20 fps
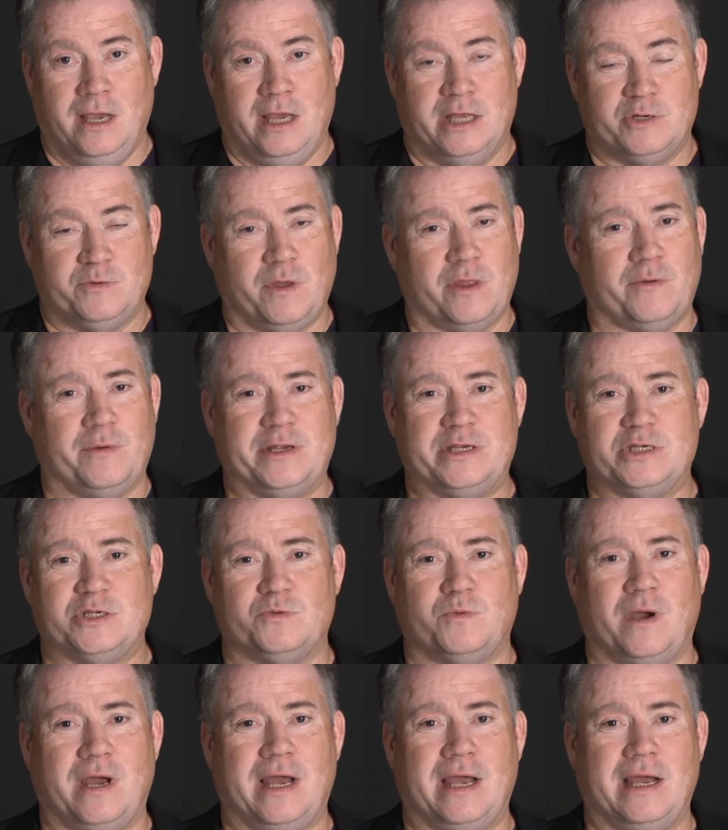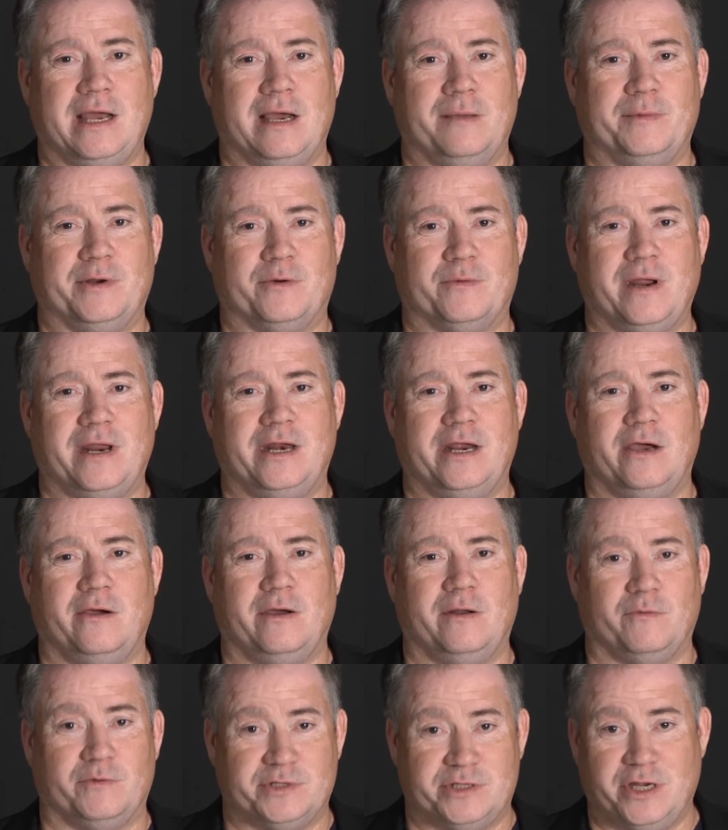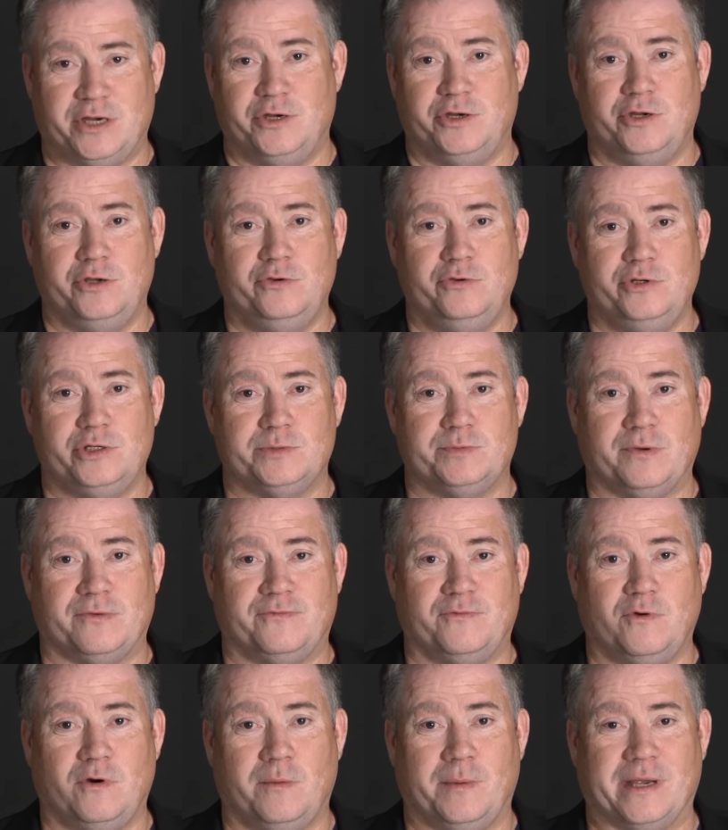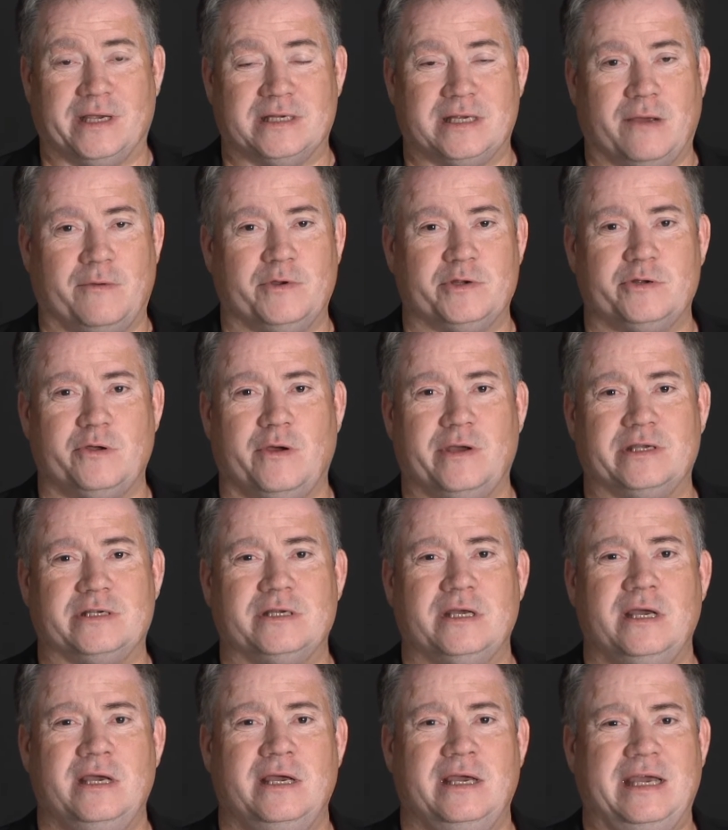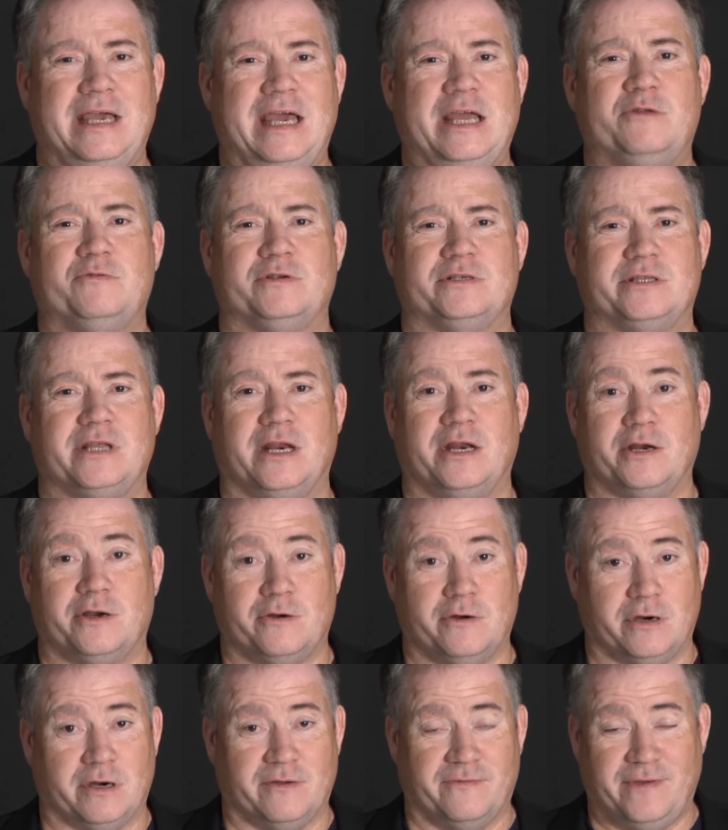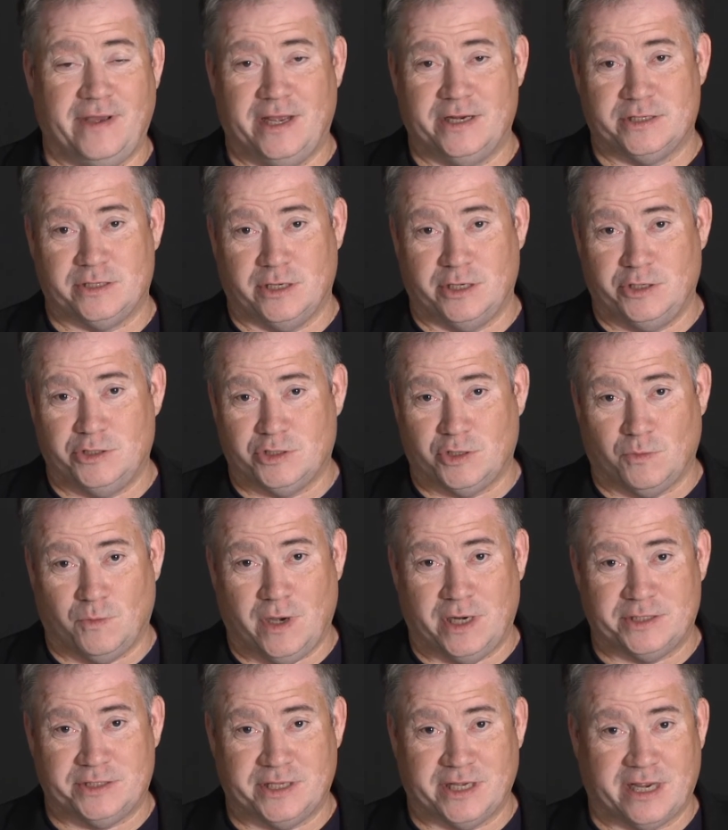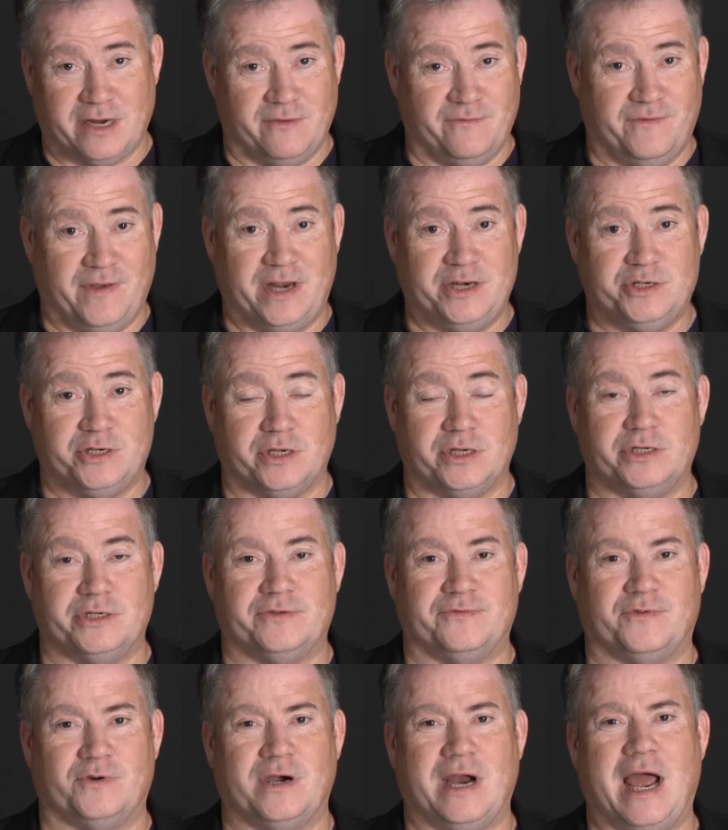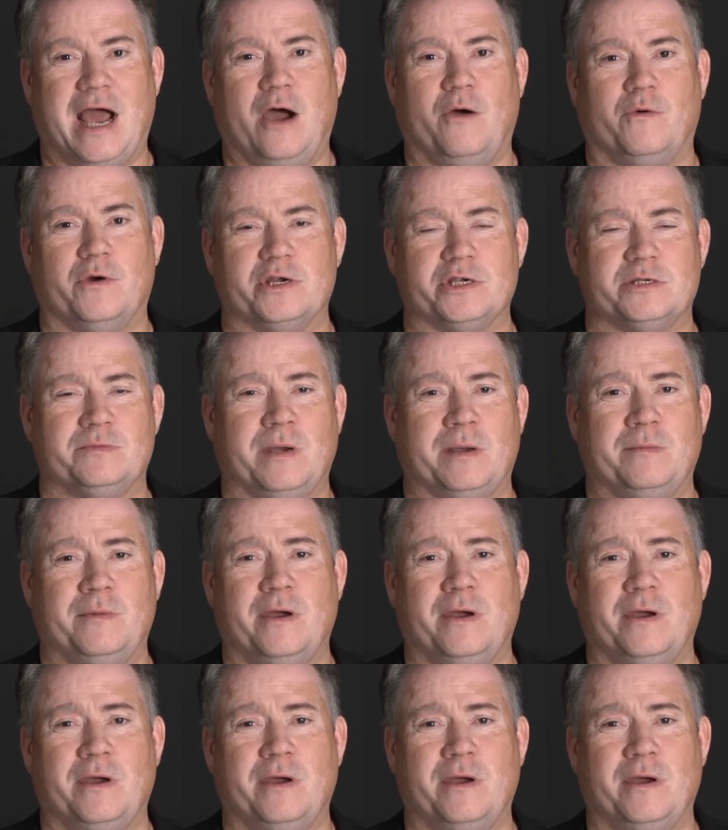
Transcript: It's one of the reasons why I'm in radio and was in news before, because I was always interested in current events and used to watch the conventions for hours. My